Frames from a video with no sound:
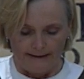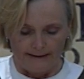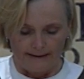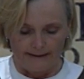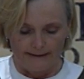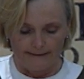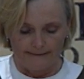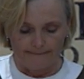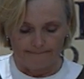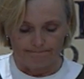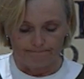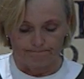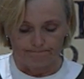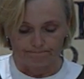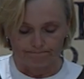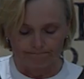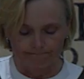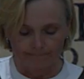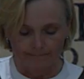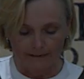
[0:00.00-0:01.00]

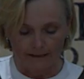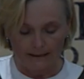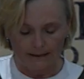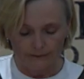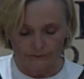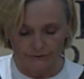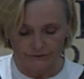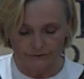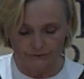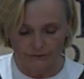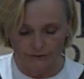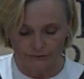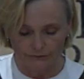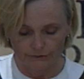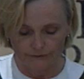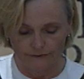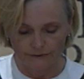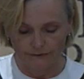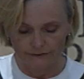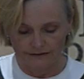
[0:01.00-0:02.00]
I used to go
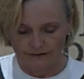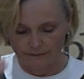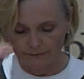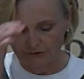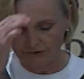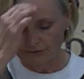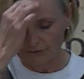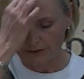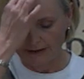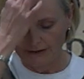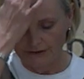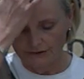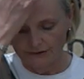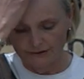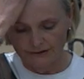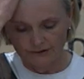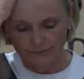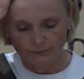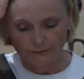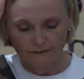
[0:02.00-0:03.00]
to those
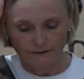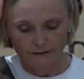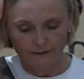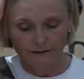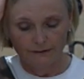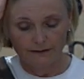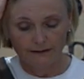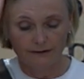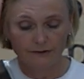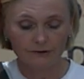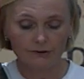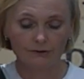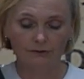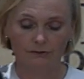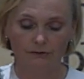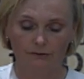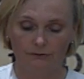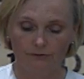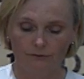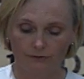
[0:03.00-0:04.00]
demonstrations with the intention
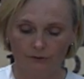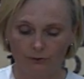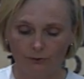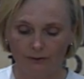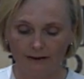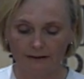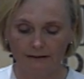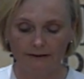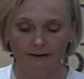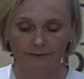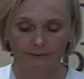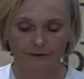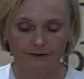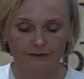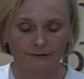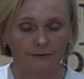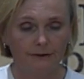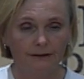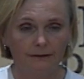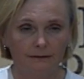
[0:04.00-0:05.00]
to quickly
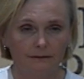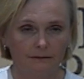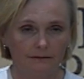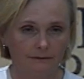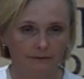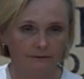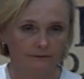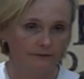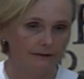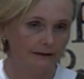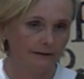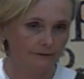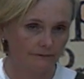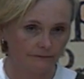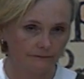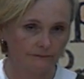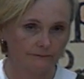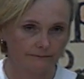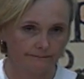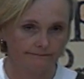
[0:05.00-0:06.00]
retreat in the event of
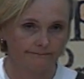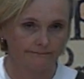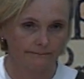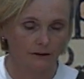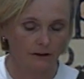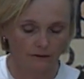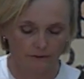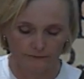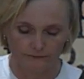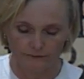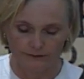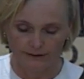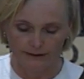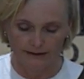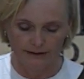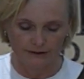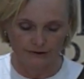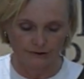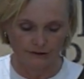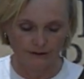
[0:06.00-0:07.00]

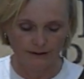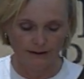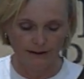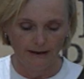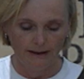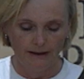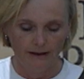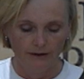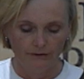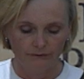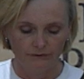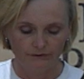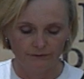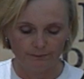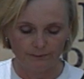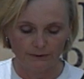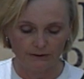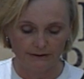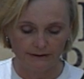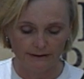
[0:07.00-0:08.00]
confrontation with
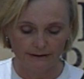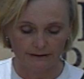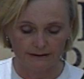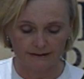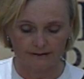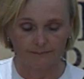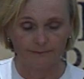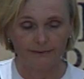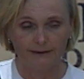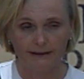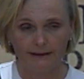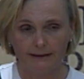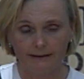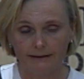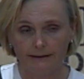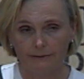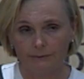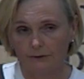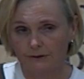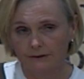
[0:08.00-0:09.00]
police, but
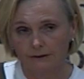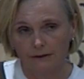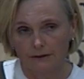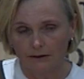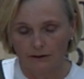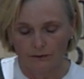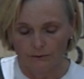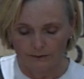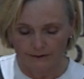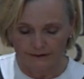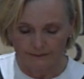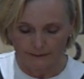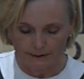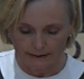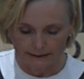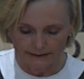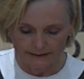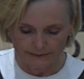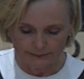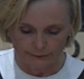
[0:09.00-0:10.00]
it was not always
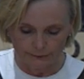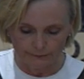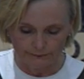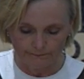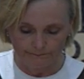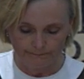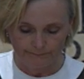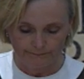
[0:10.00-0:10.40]
possible.